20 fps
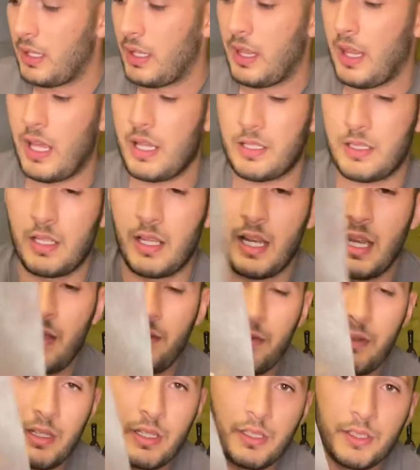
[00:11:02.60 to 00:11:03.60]
That's an
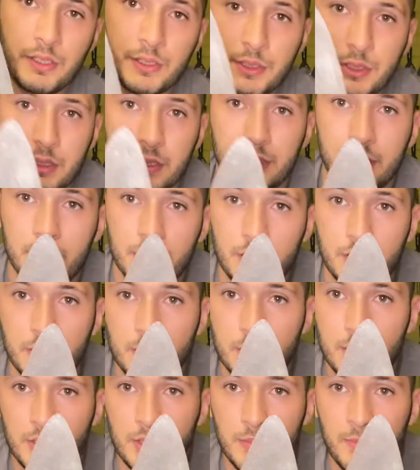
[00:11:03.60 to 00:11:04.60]
11-inch
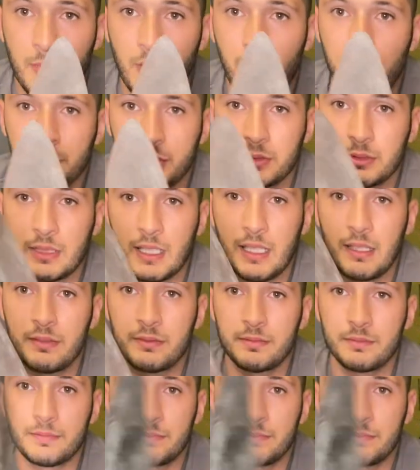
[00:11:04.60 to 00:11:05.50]
Marshalltown.